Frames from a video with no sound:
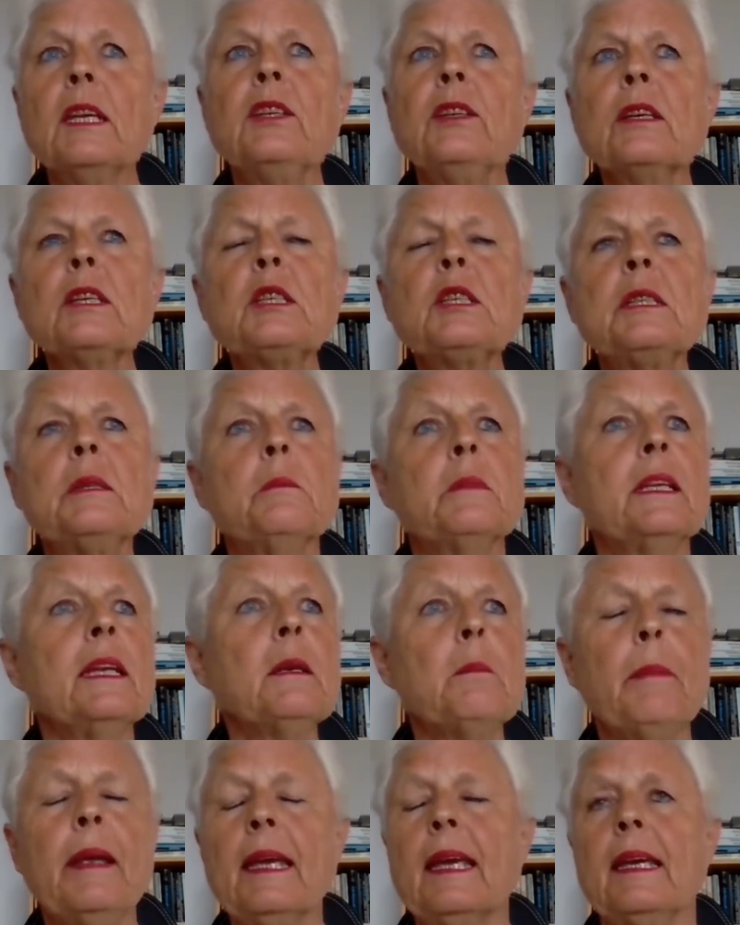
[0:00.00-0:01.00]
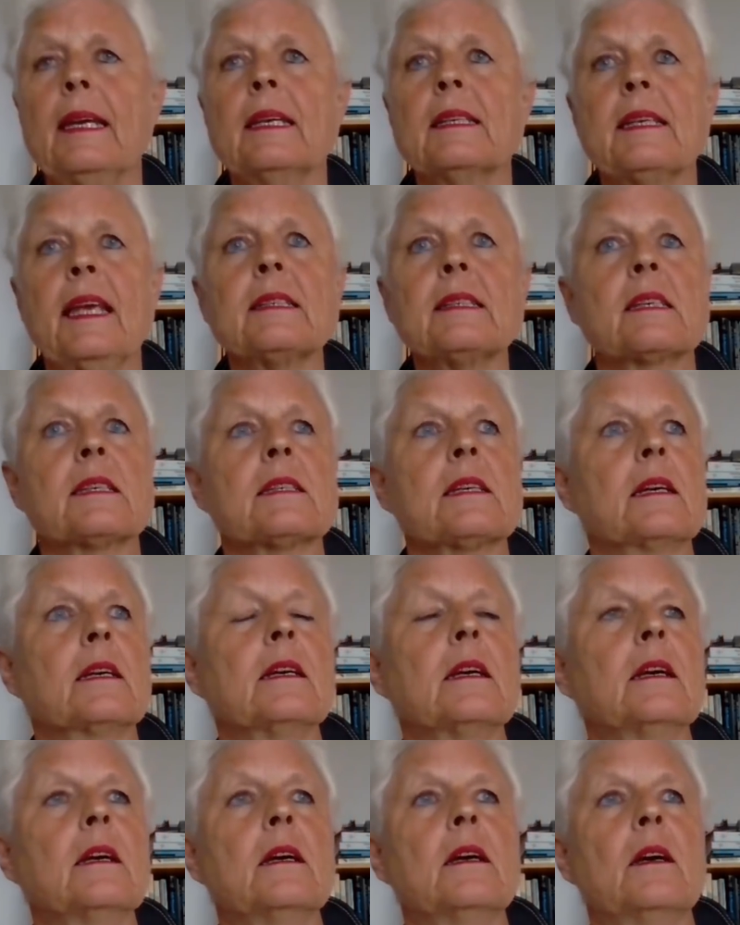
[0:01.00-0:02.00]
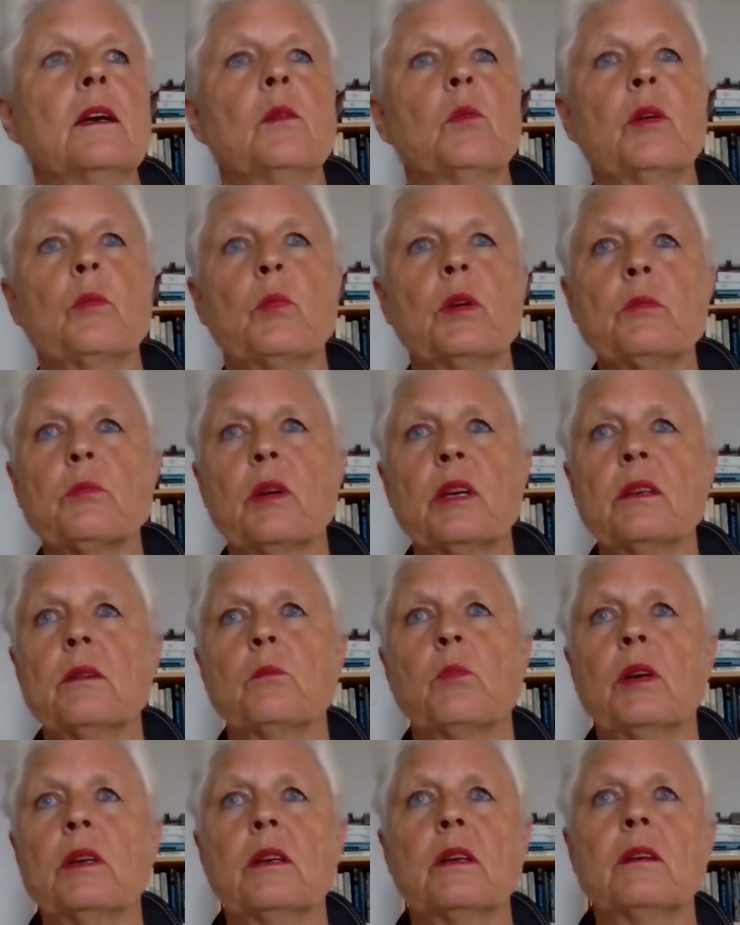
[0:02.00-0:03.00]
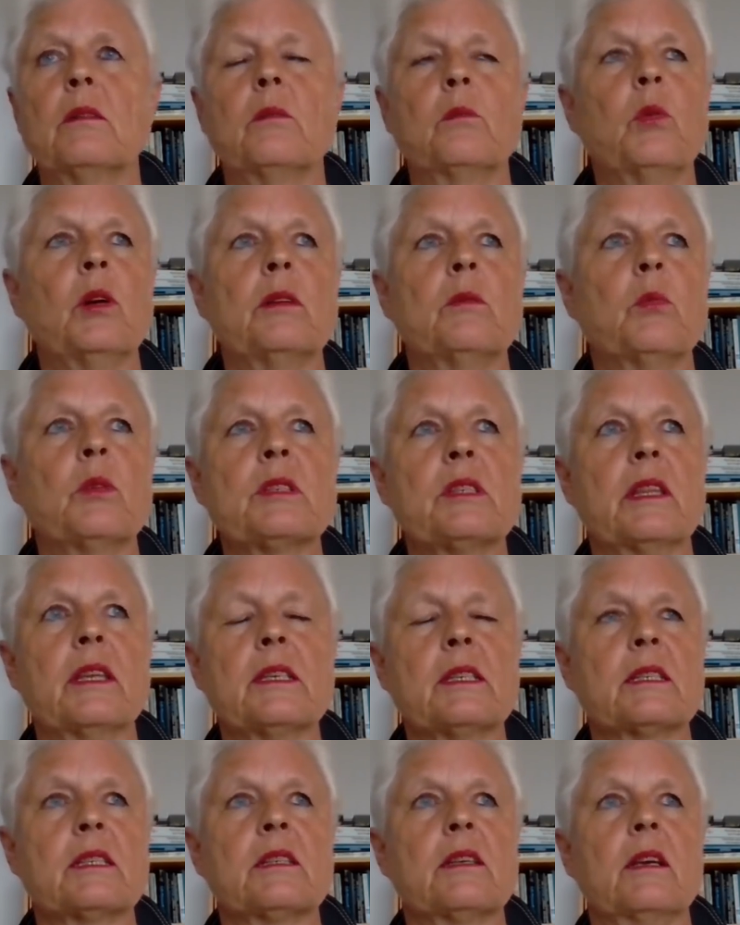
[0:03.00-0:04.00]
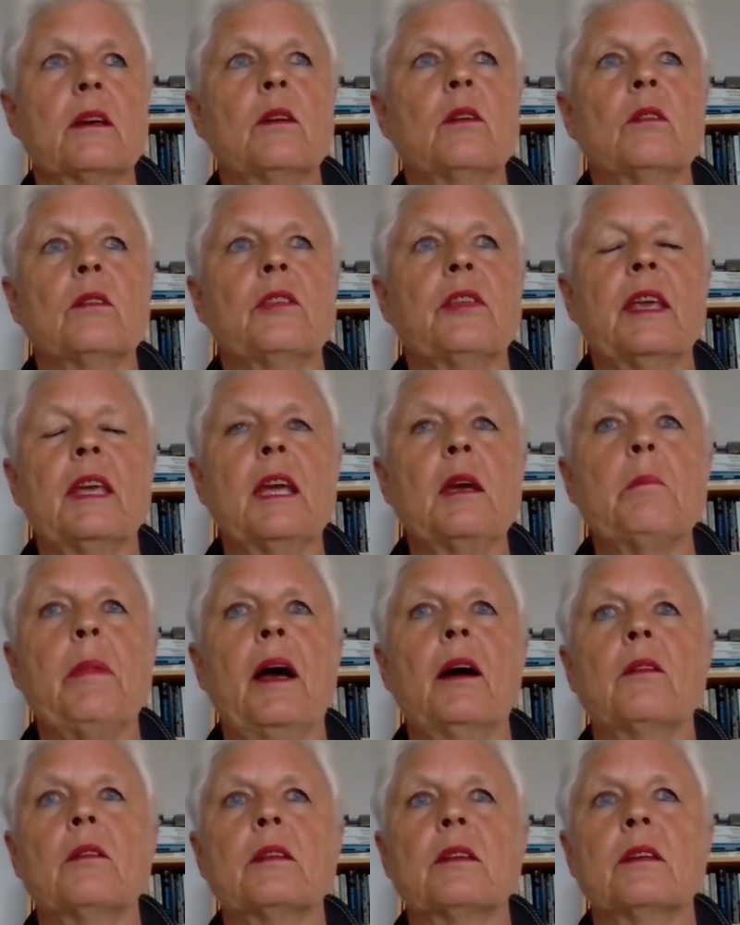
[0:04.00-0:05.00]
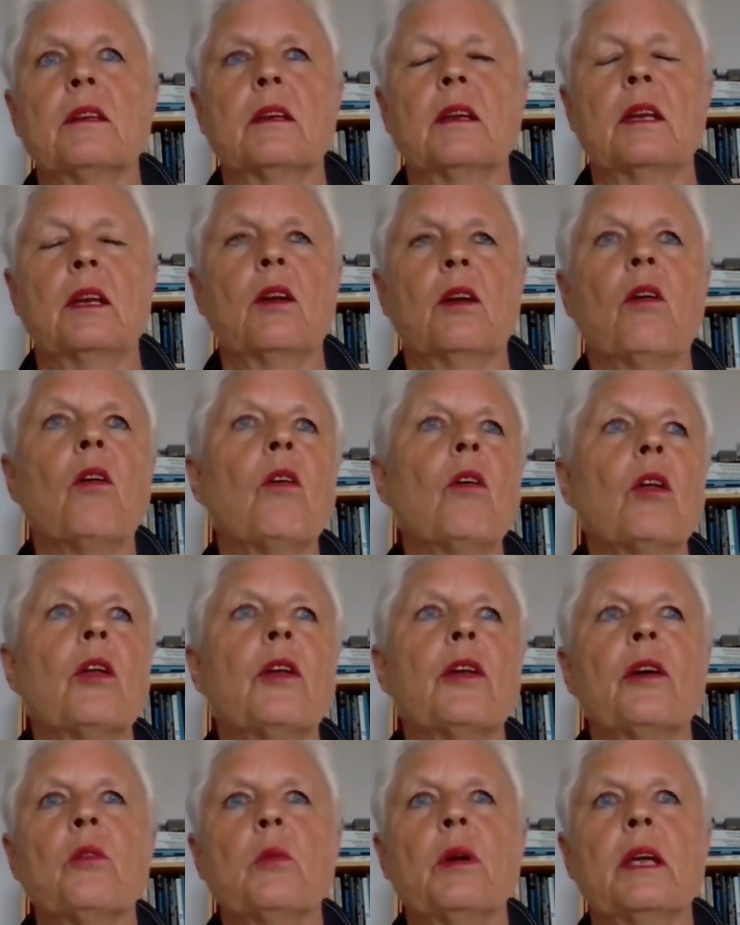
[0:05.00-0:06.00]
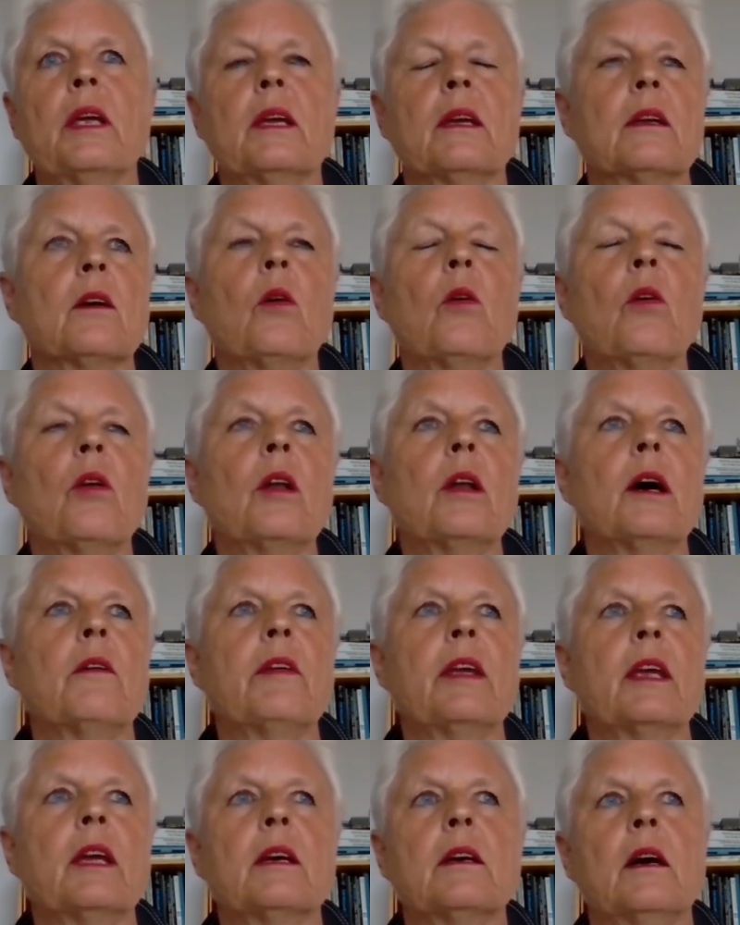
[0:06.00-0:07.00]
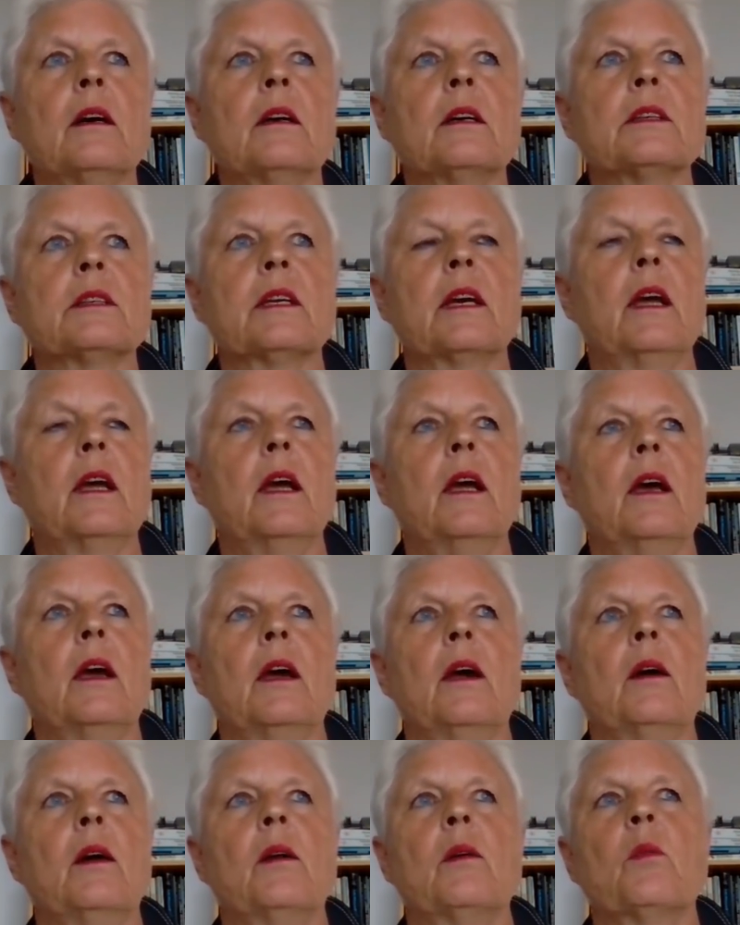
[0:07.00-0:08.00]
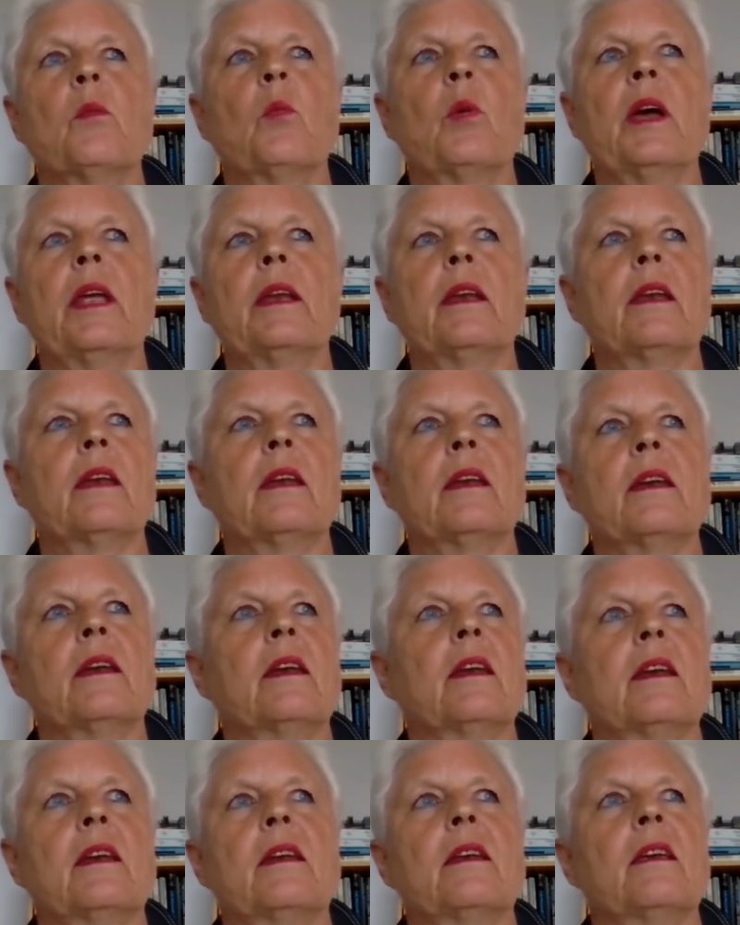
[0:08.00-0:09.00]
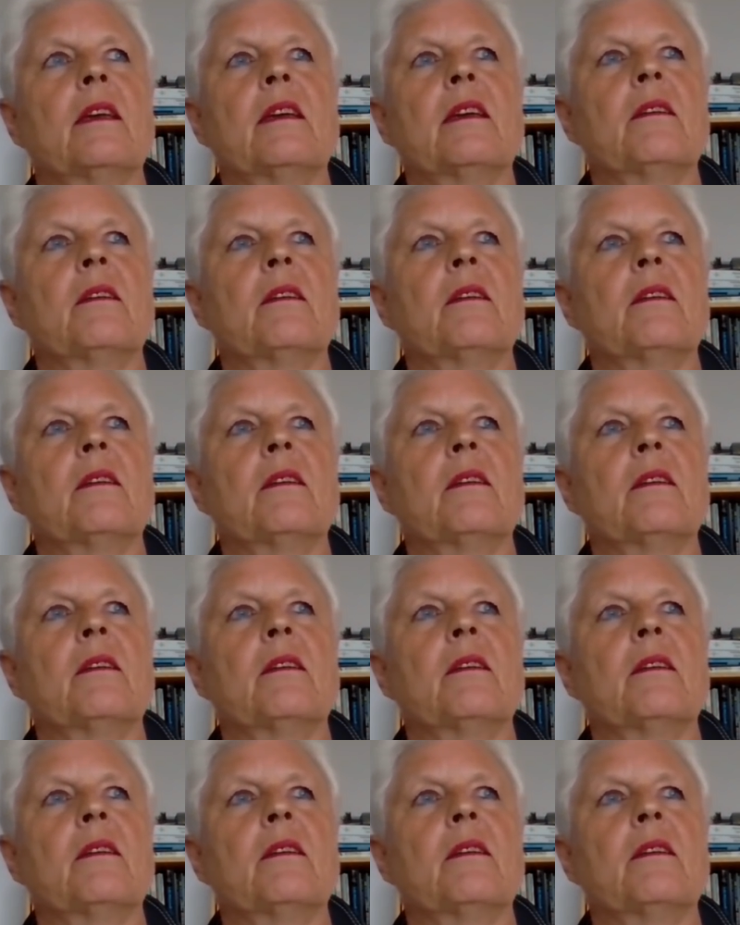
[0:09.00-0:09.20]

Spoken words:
it just didn't make any sense. What was this thing about an all-knowing, all-loving God when